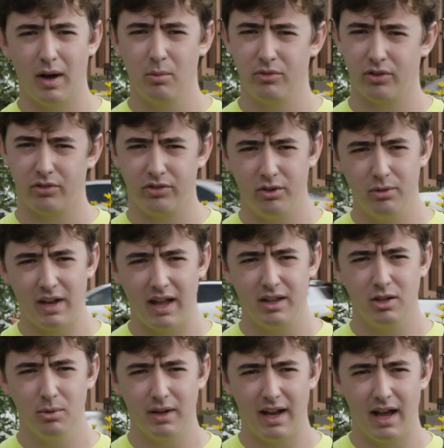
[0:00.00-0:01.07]
I was a student at
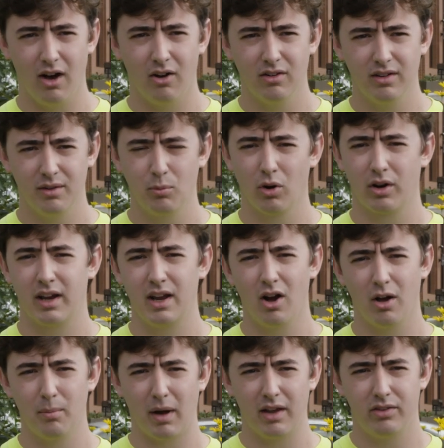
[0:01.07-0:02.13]
UNL working
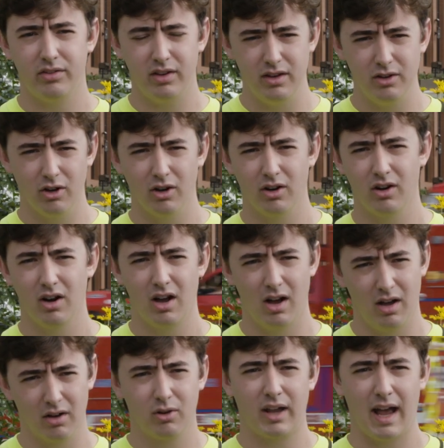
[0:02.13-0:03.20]
on my senior
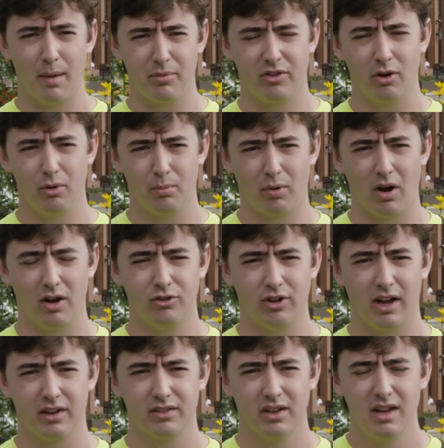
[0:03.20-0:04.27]
uh, capstone
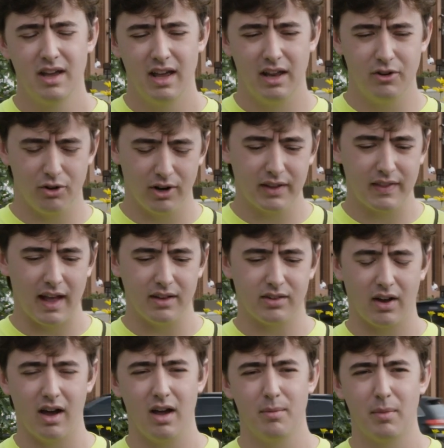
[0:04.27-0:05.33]
project, and during that
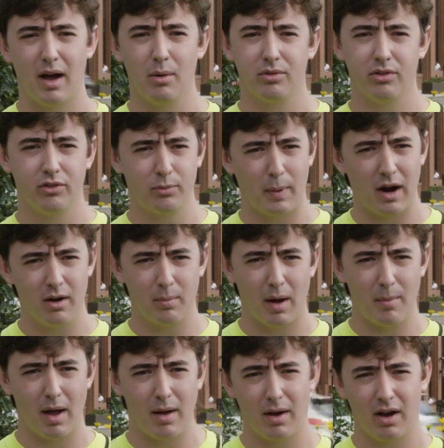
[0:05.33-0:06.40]
time, I was inspired
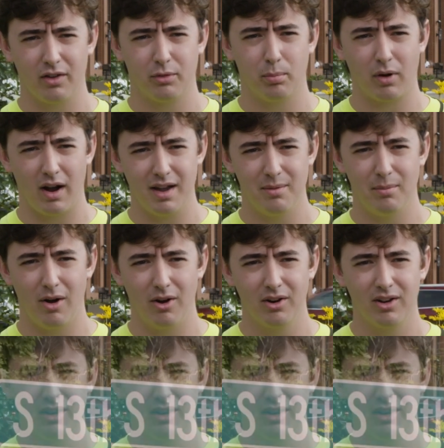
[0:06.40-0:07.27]
by my boss, Brian Monk,